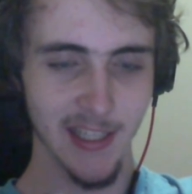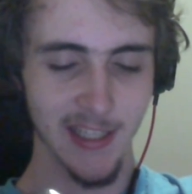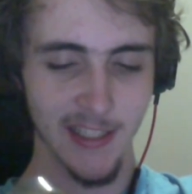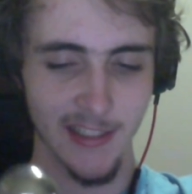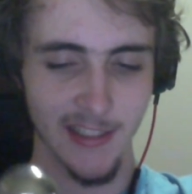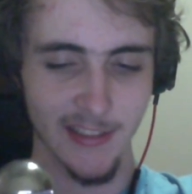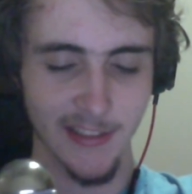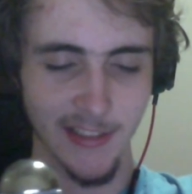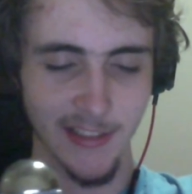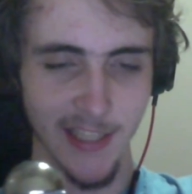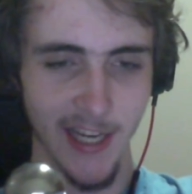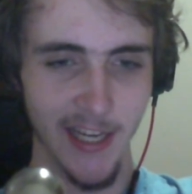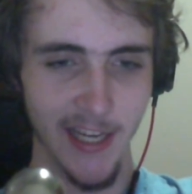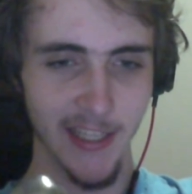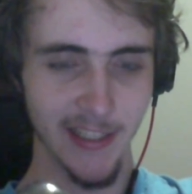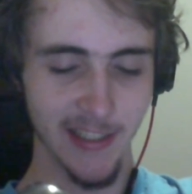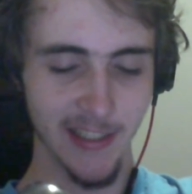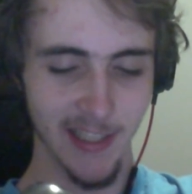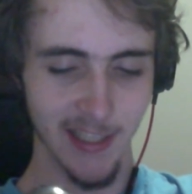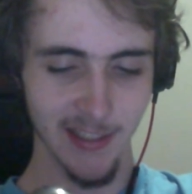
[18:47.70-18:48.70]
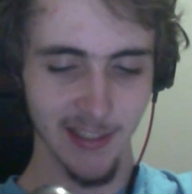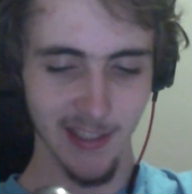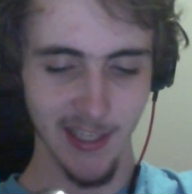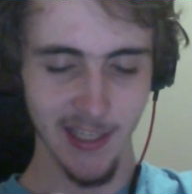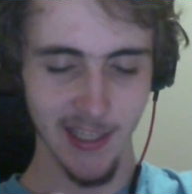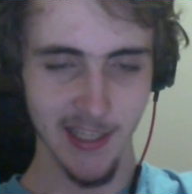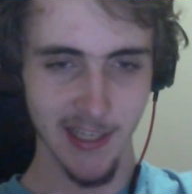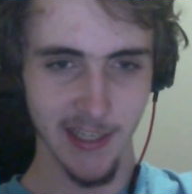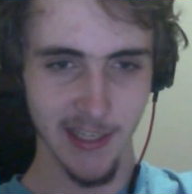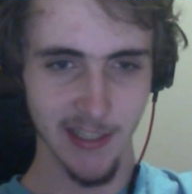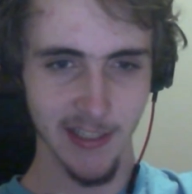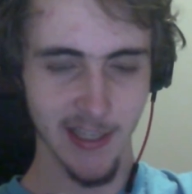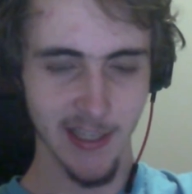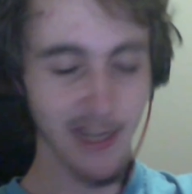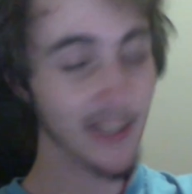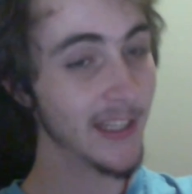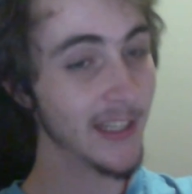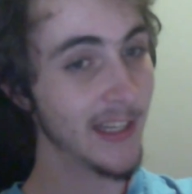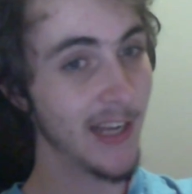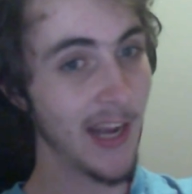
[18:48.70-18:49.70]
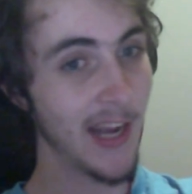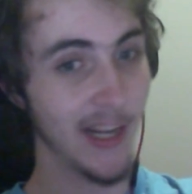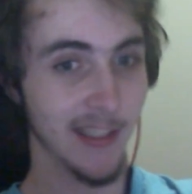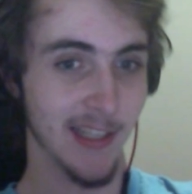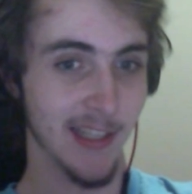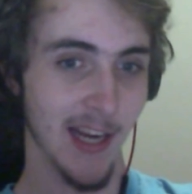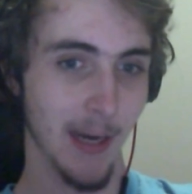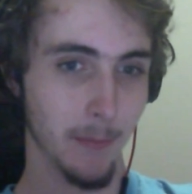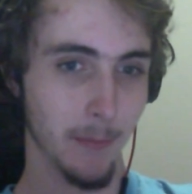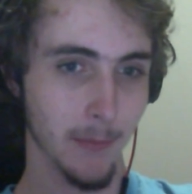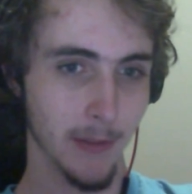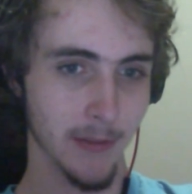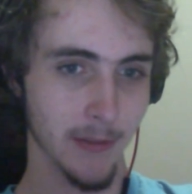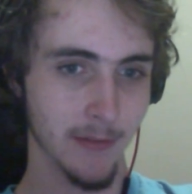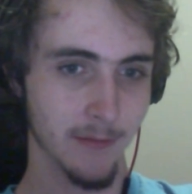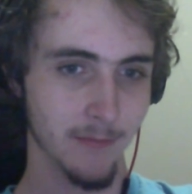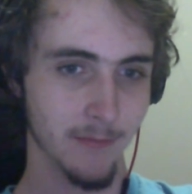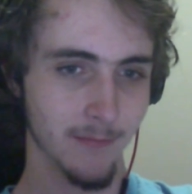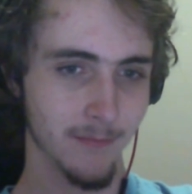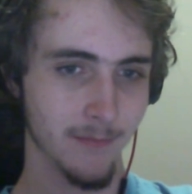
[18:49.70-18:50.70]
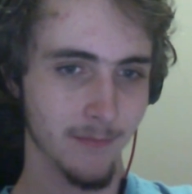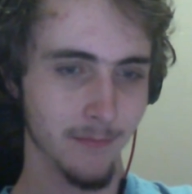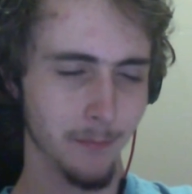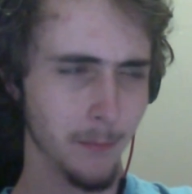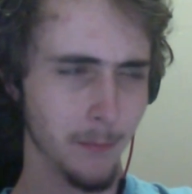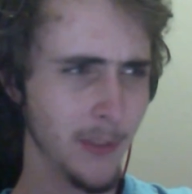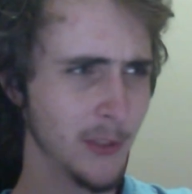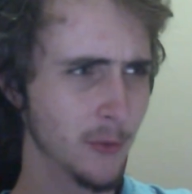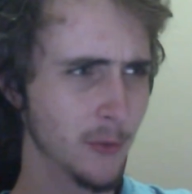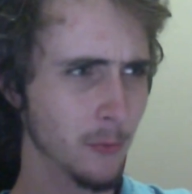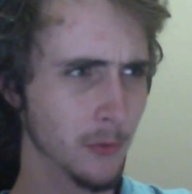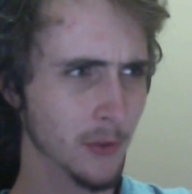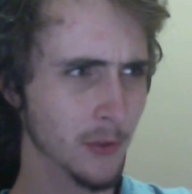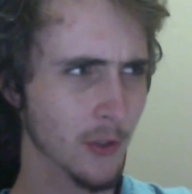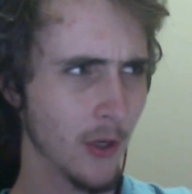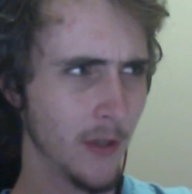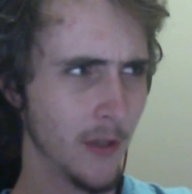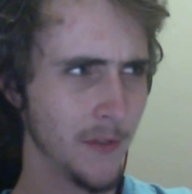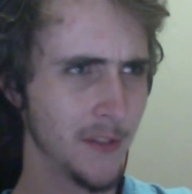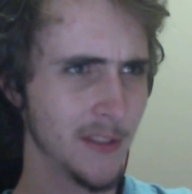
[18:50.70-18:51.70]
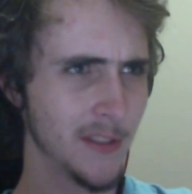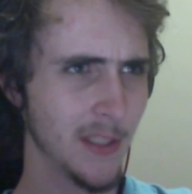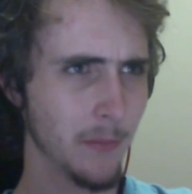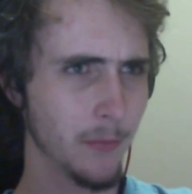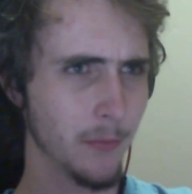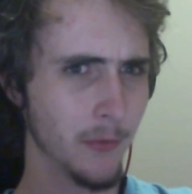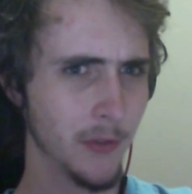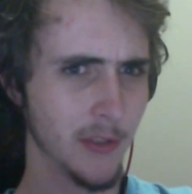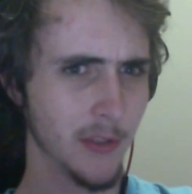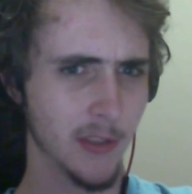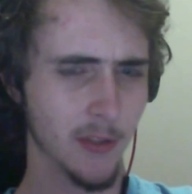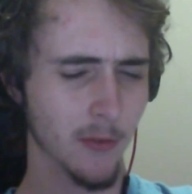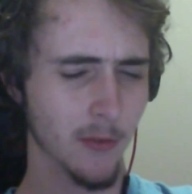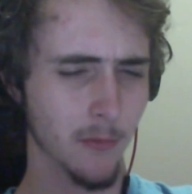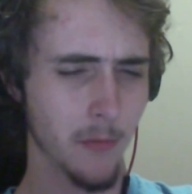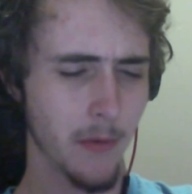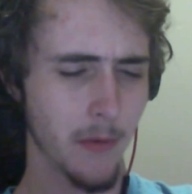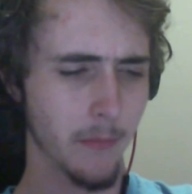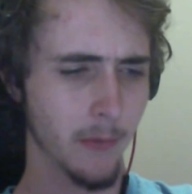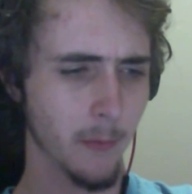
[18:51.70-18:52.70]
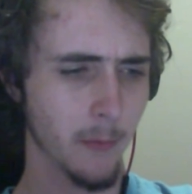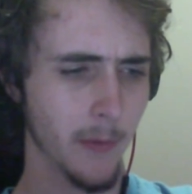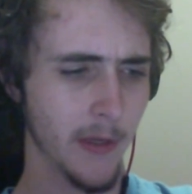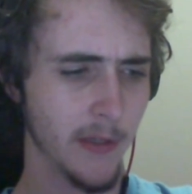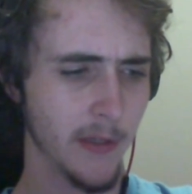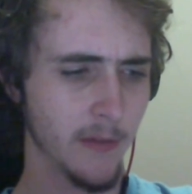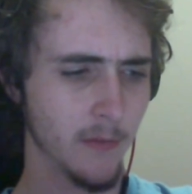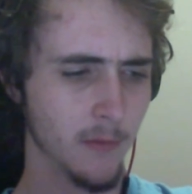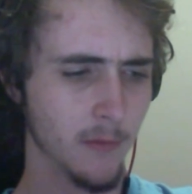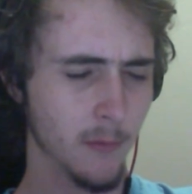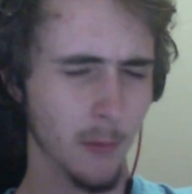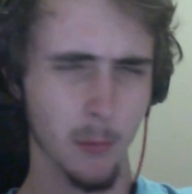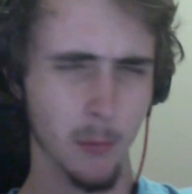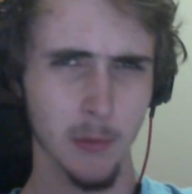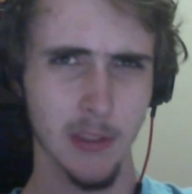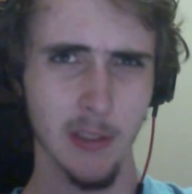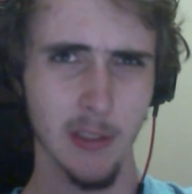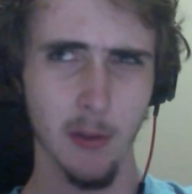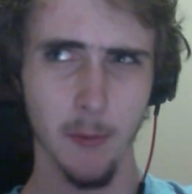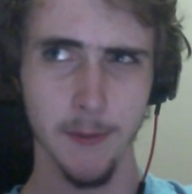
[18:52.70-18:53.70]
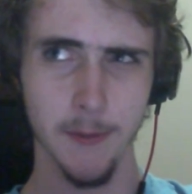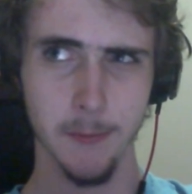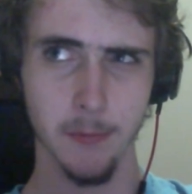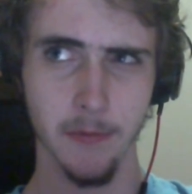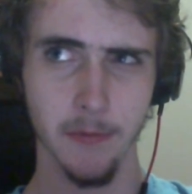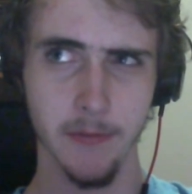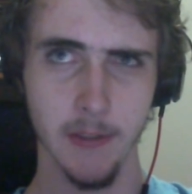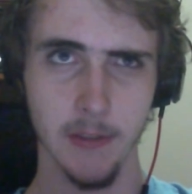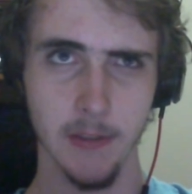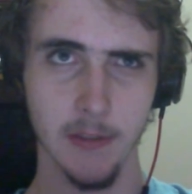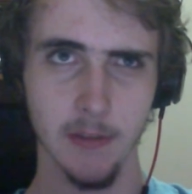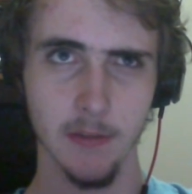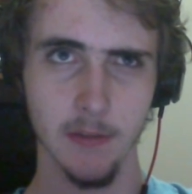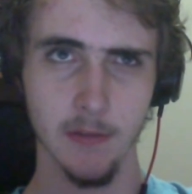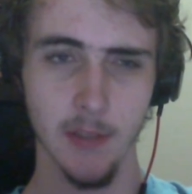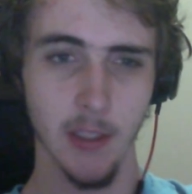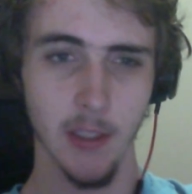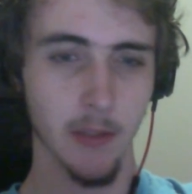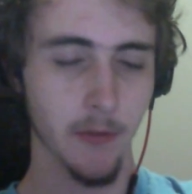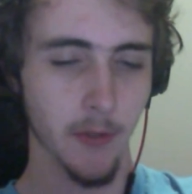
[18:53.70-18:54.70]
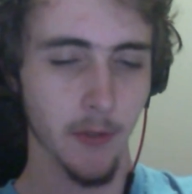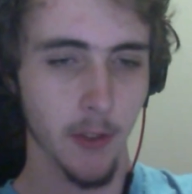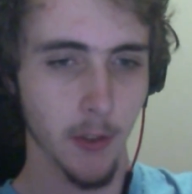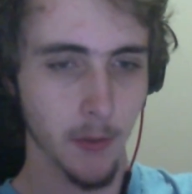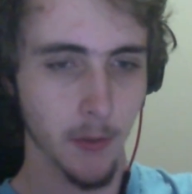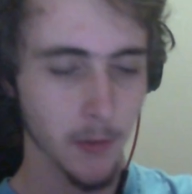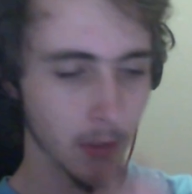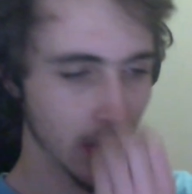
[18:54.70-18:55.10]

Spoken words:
Zane, and Lakin, and Cameron. Mitchell was gone at that point. I don't remember when. Or was he always with us? I don't know.